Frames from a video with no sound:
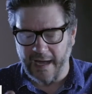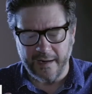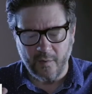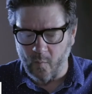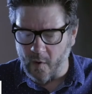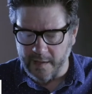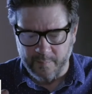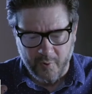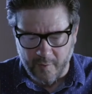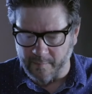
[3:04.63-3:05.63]
I don't want to
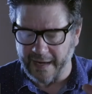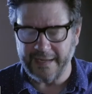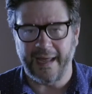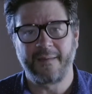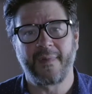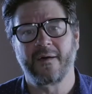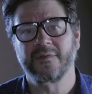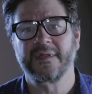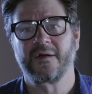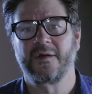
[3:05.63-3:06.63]
put my name
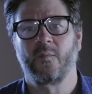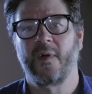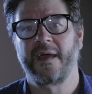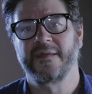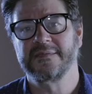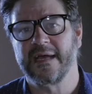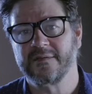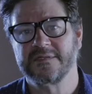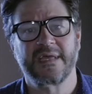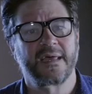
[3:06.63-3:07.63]
out there in a way that
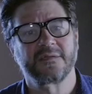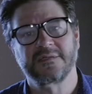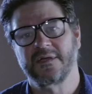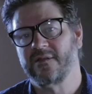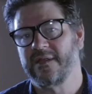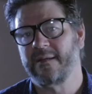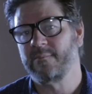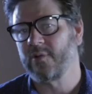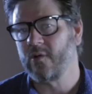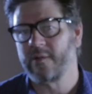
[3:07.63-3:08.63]
sounds salesy or that I'm
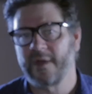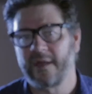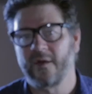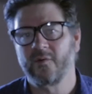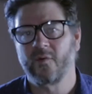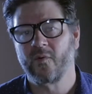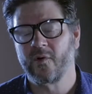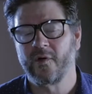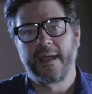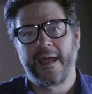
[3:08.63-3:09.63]
blowing my own
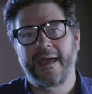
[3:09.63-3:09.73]
horn.